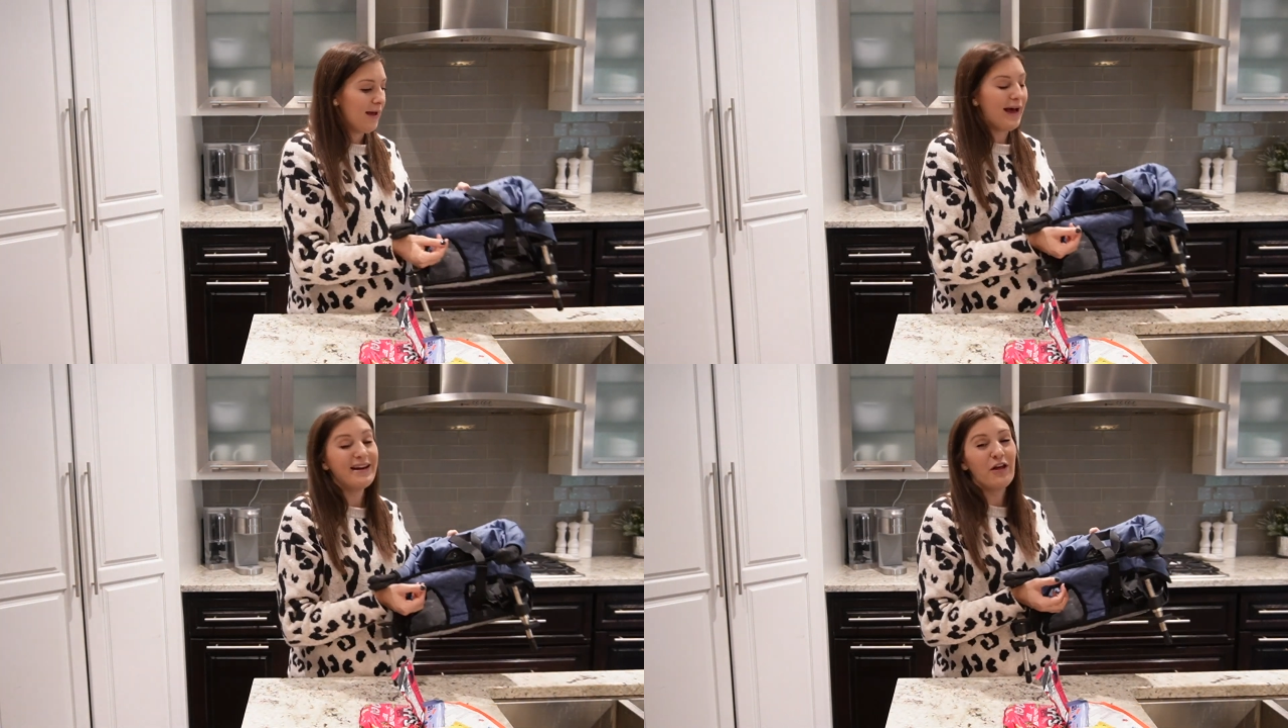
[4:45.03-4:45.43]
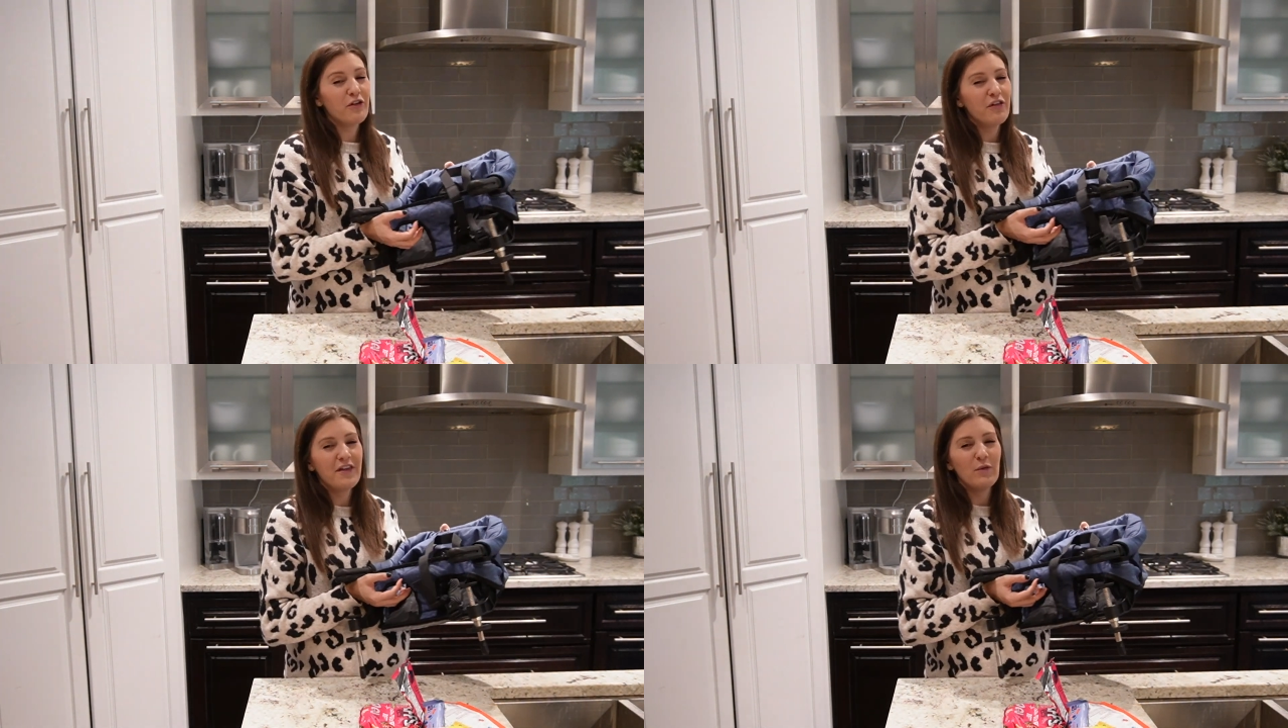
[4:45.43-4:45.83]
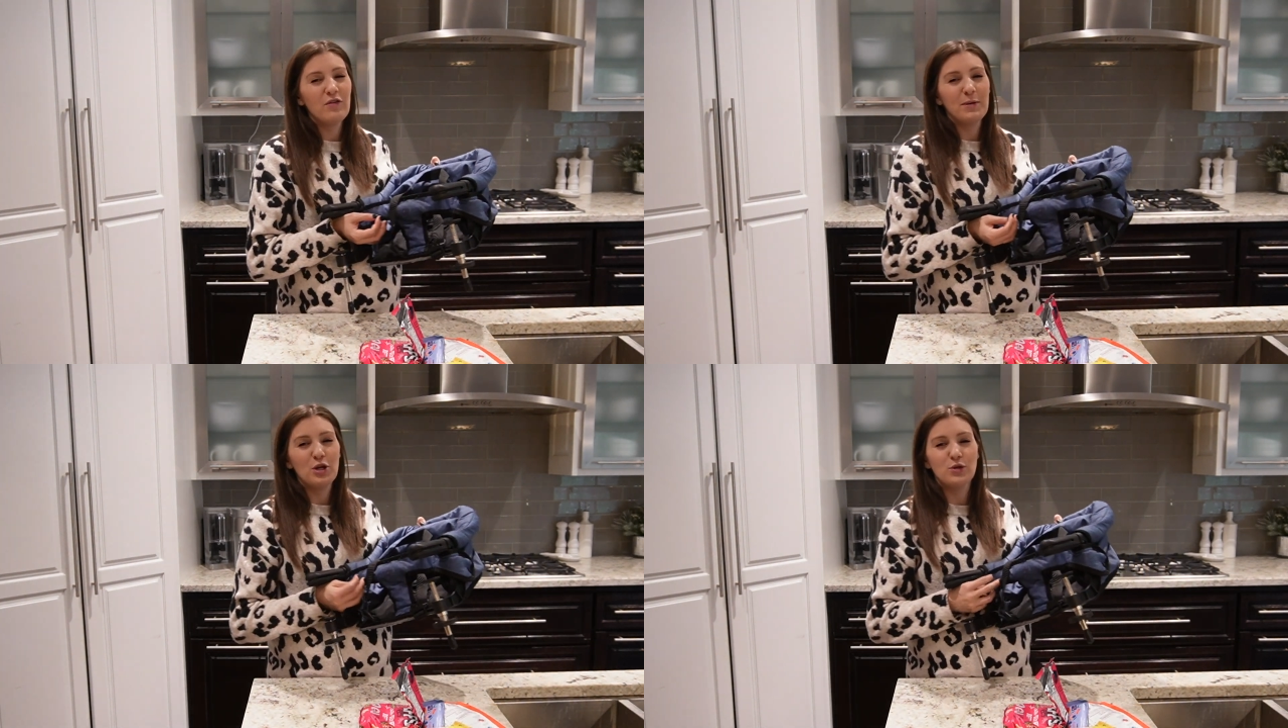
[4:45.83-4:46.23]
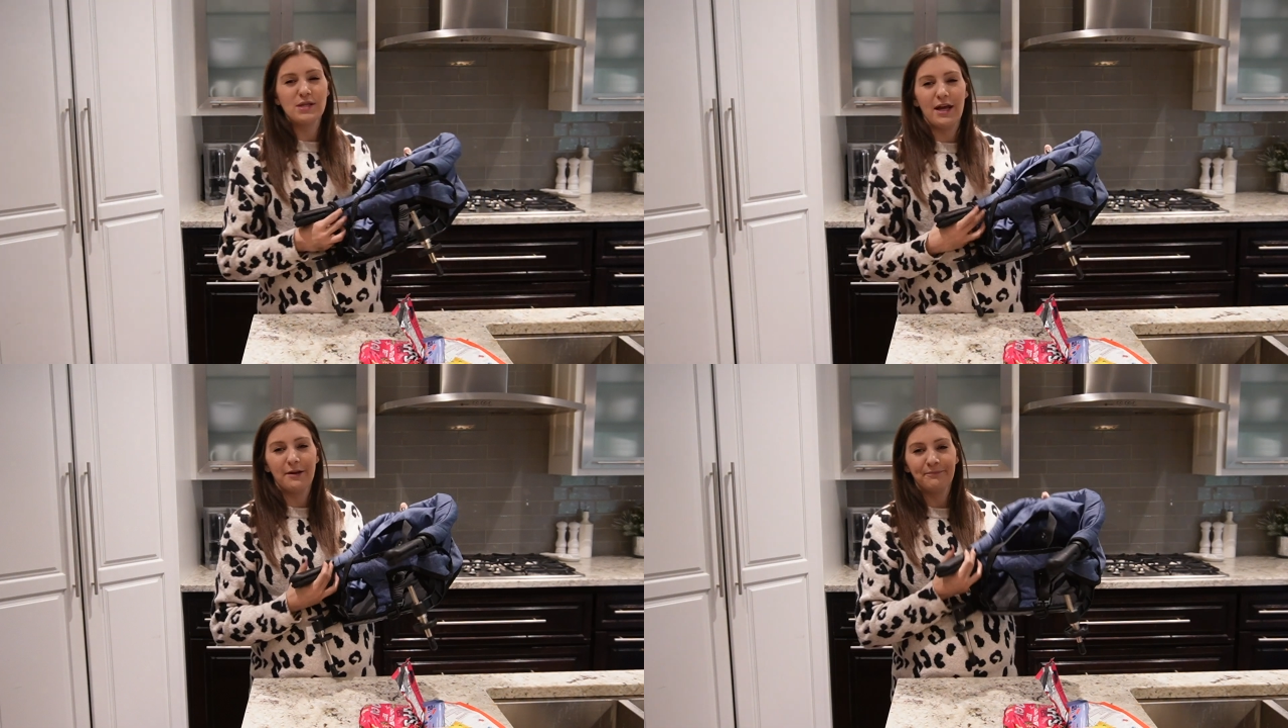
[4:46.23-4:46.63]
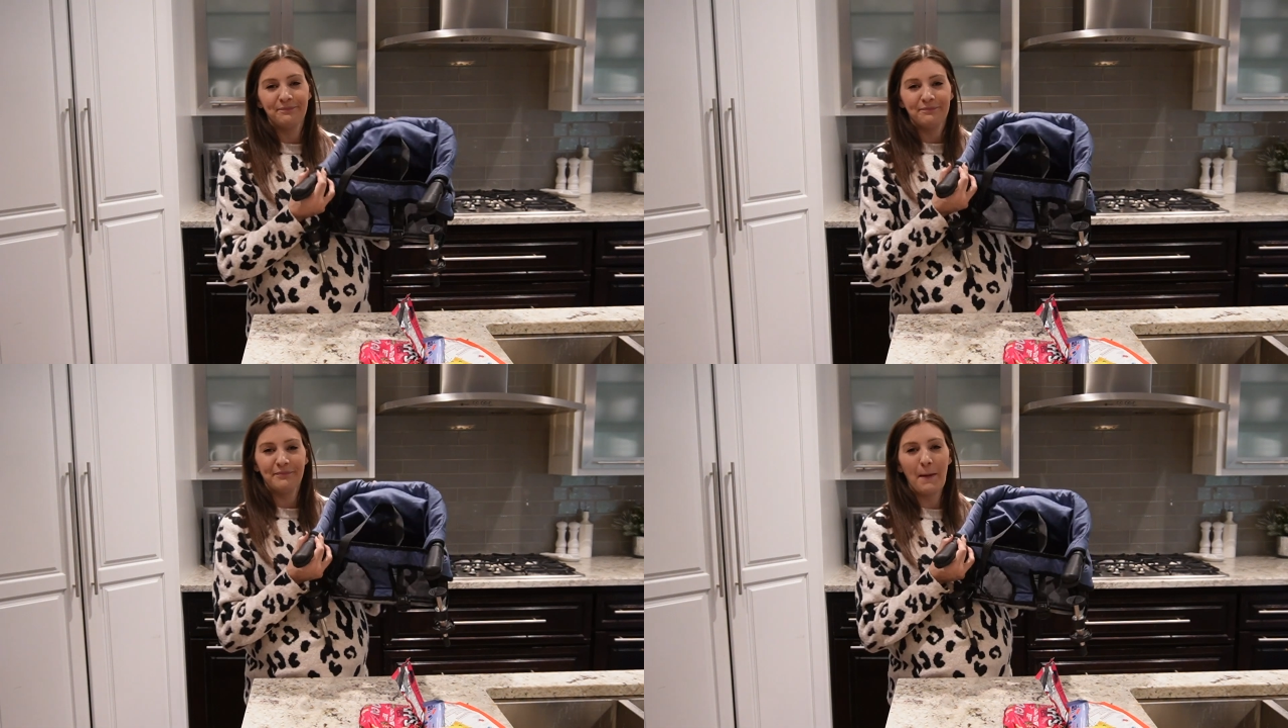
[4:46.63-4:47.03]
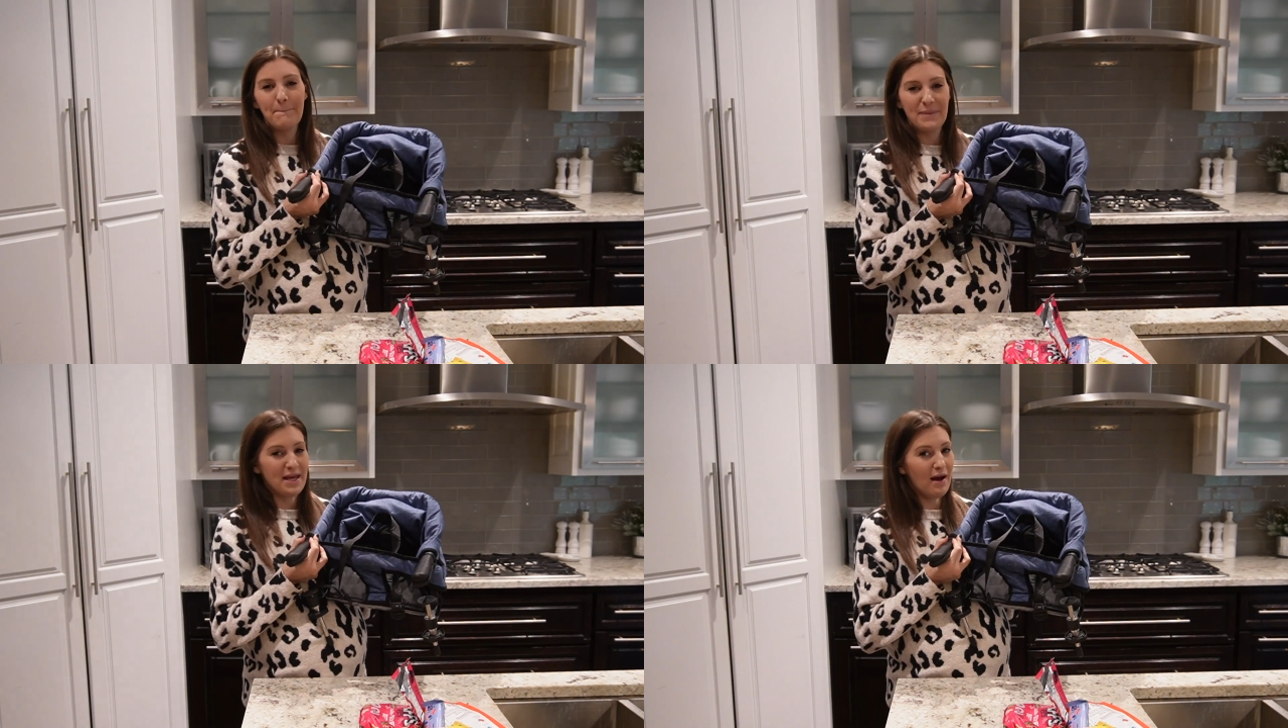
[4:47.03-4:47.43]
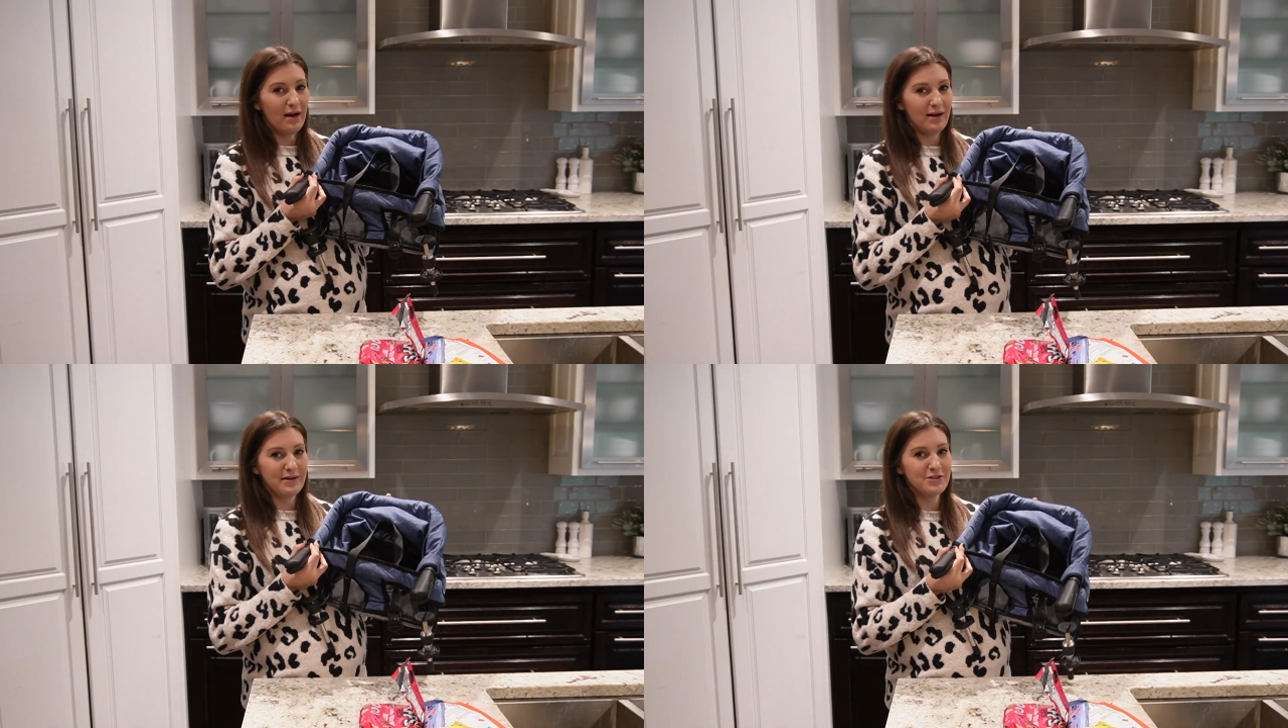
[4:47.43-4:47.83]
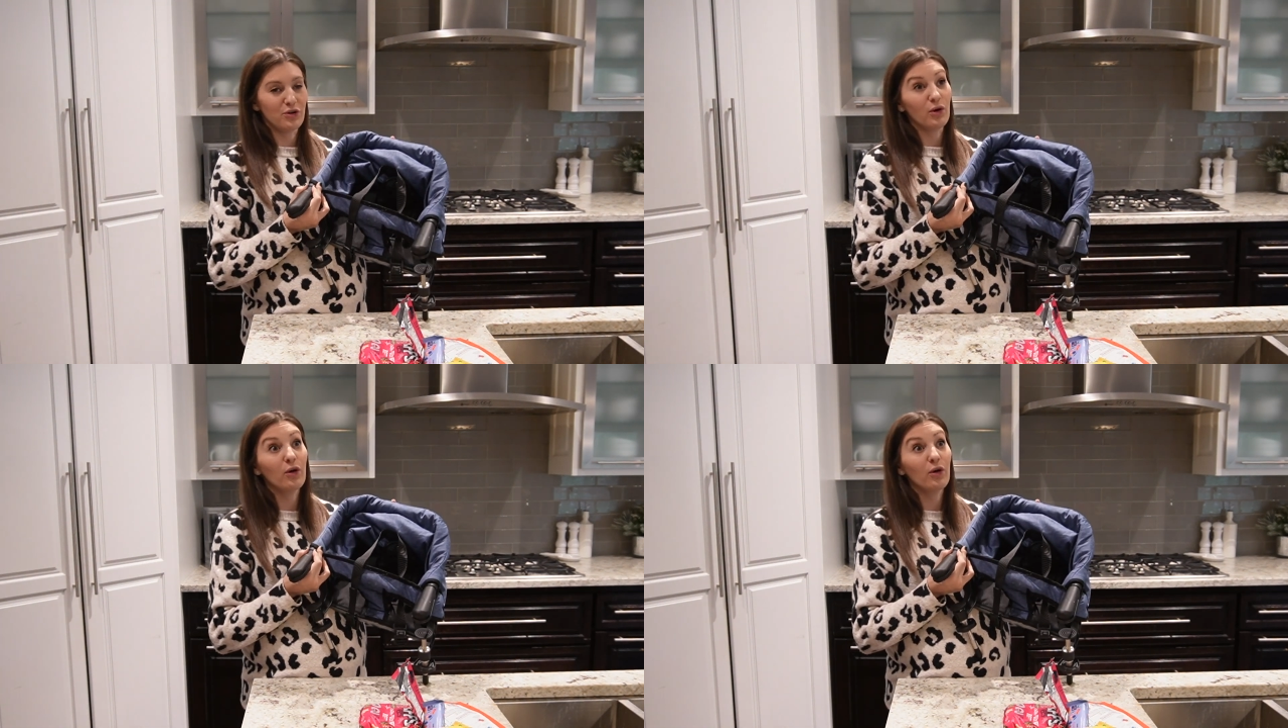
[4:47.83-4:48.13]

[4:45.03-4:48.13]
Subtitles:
another thing that we've been using beyond or